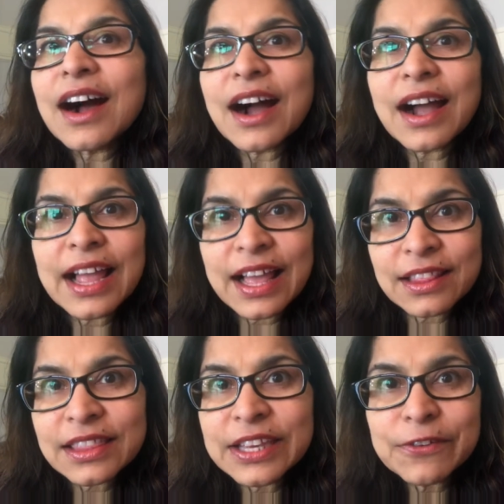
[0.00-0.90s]
a
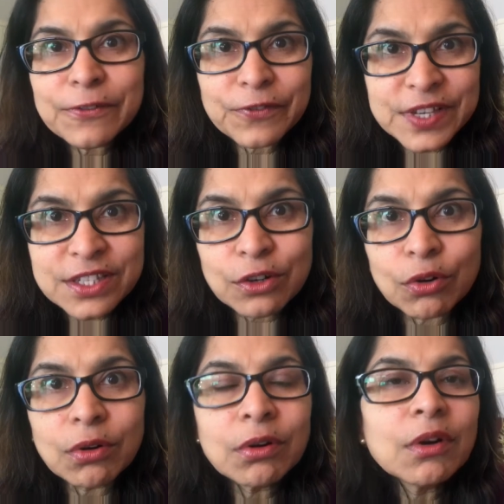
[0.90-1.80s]
healthy
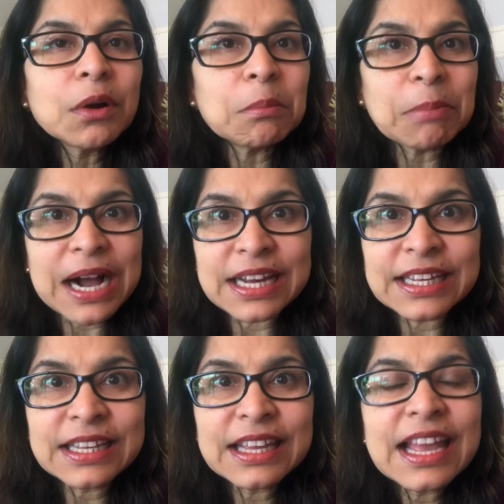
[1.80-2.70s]
physical
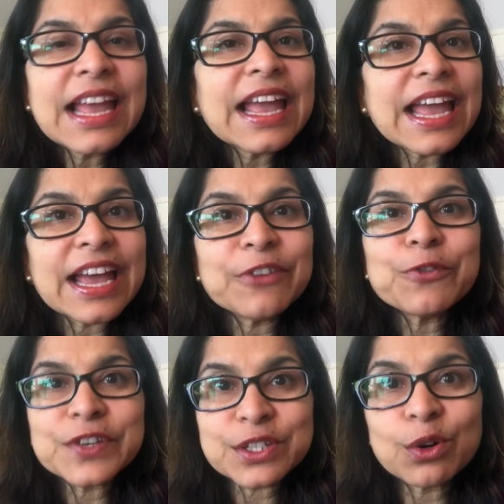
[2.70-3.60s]
body and
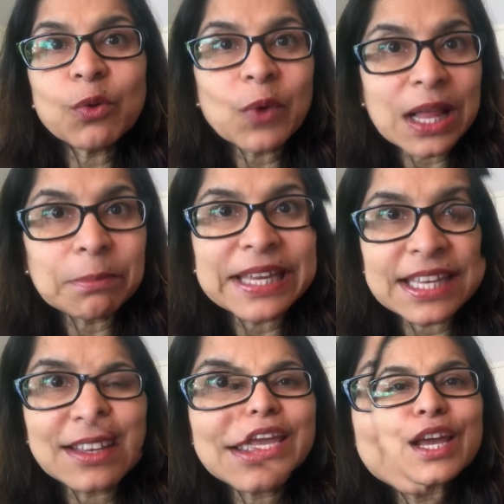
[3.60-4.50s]
physical
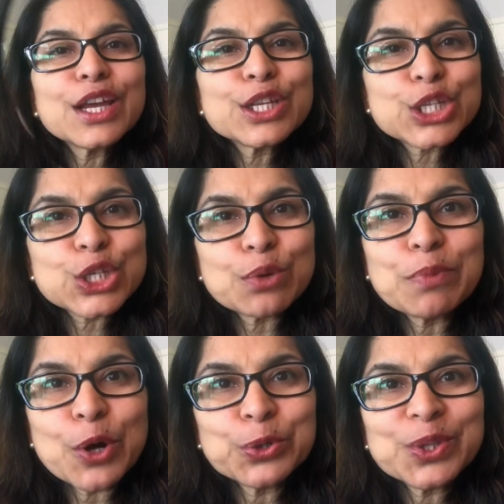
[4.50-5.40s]
well-being. So
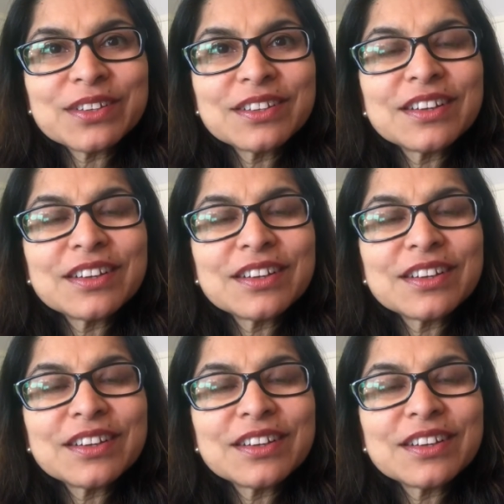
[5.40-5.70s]
both